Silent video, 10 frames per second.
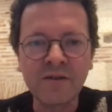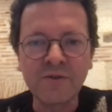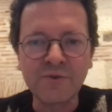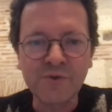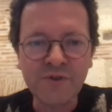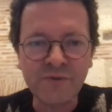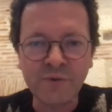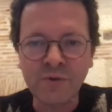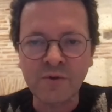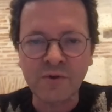
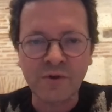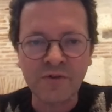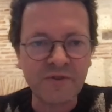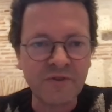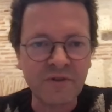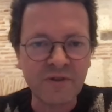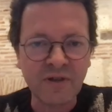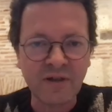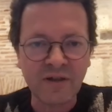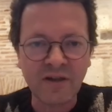useful or even
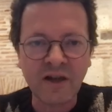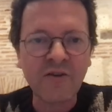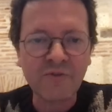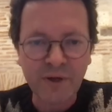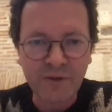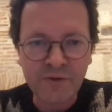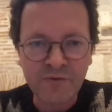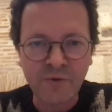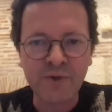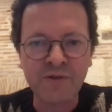halfway
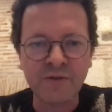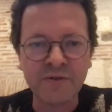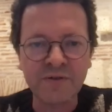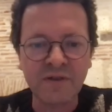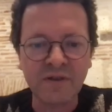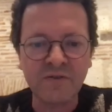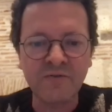useful results in